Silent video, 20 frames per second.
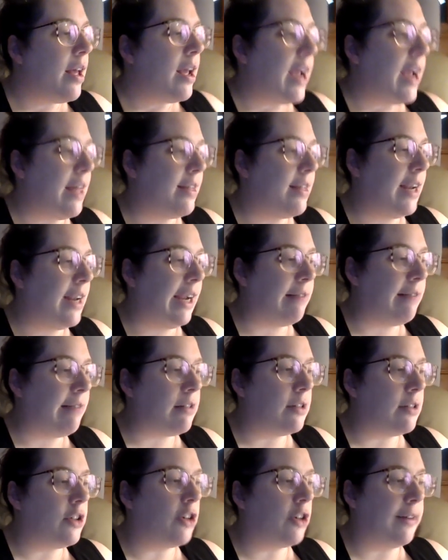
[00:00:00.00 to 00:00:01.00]
And then it gives
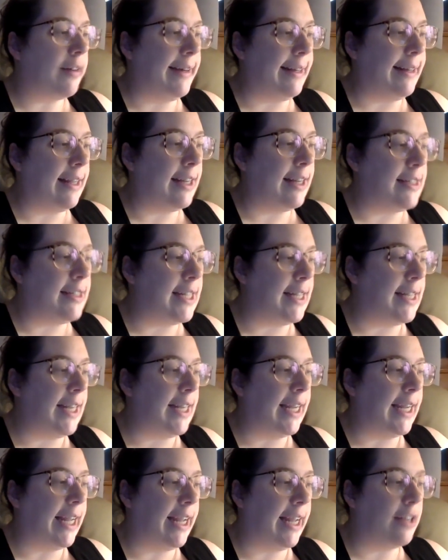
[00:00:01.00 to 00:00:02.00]
us Greenland at
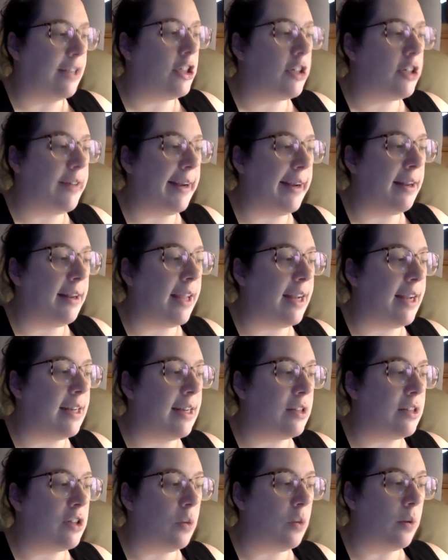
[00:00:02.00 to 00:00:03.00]
the end. Greenland
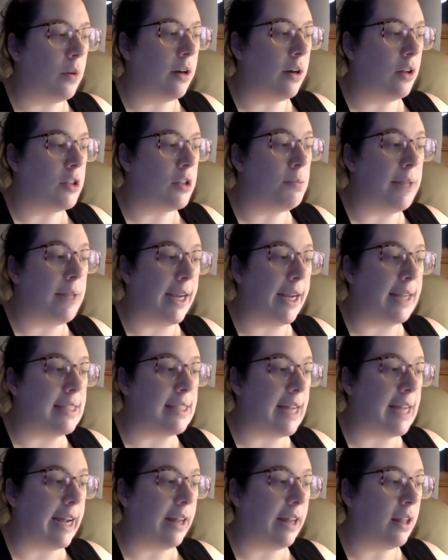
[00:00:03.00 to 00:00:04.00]
is the world's biggest
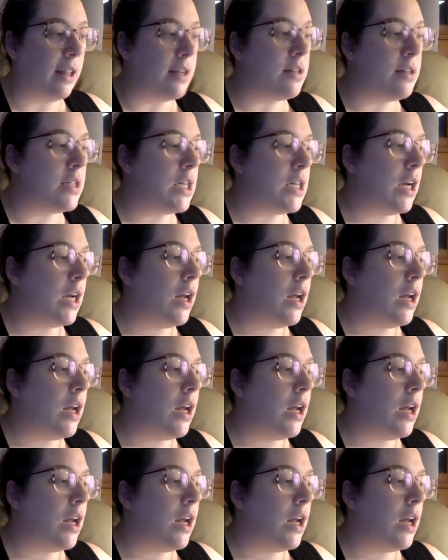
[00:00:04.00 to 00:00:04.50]
island.